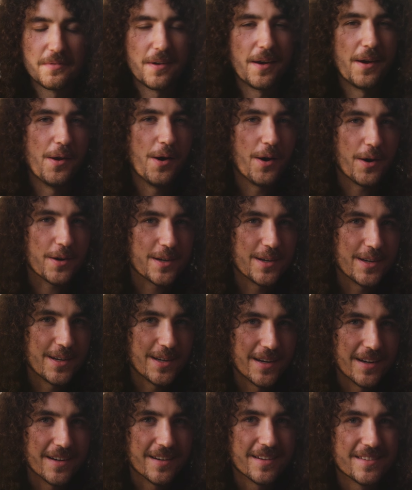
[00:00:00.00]
not
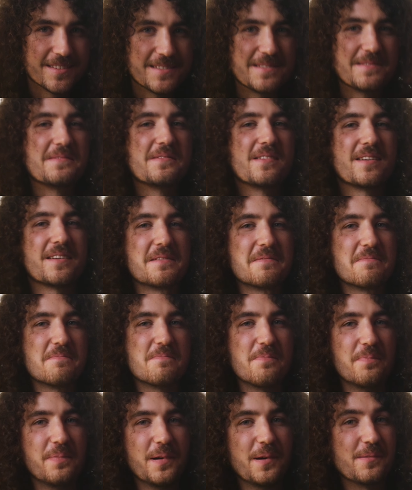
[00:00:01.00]
good,
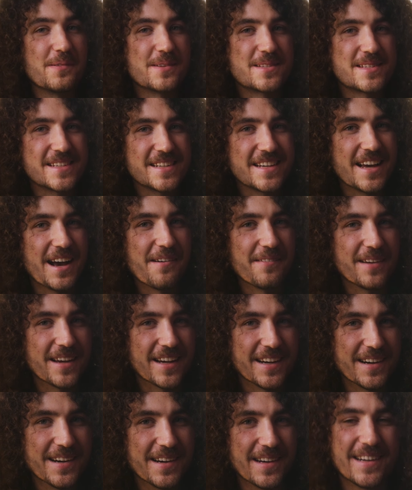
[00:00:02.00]
but we'll see how we
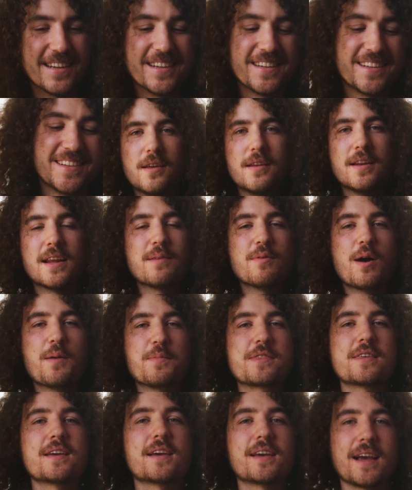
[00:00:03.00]
go. Now you might
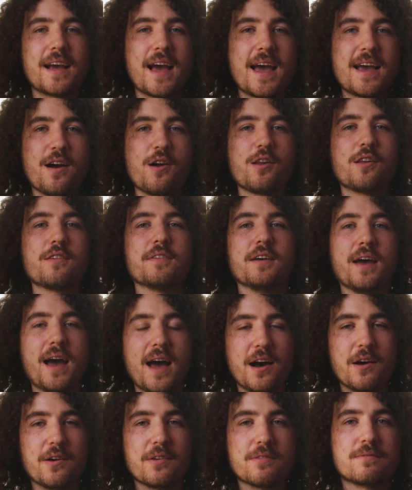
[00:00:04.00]
be thinking, hey Oliver,
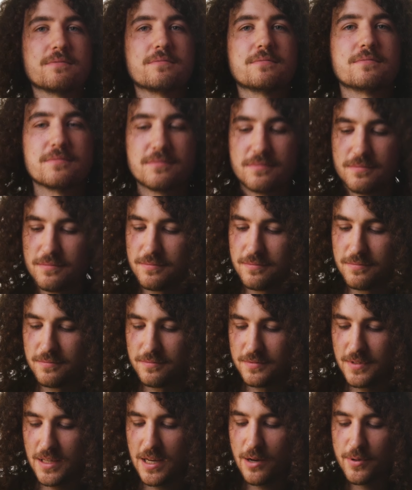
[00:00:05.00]
how
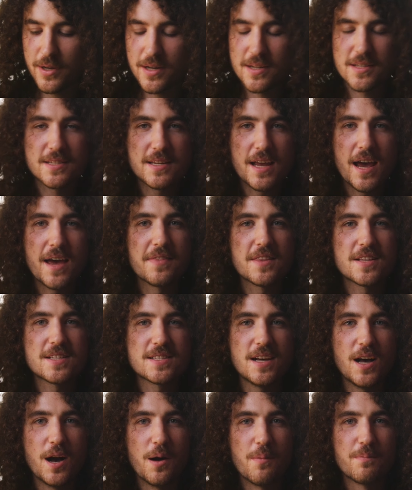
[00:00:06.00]
are we gonna stand
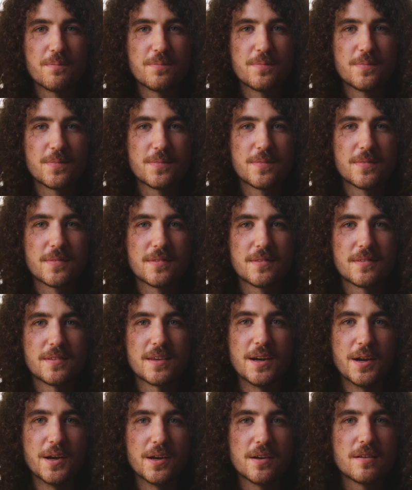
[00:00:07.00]
this up?
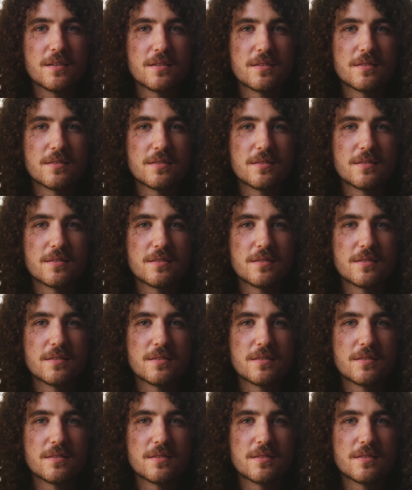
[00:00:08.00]
You know,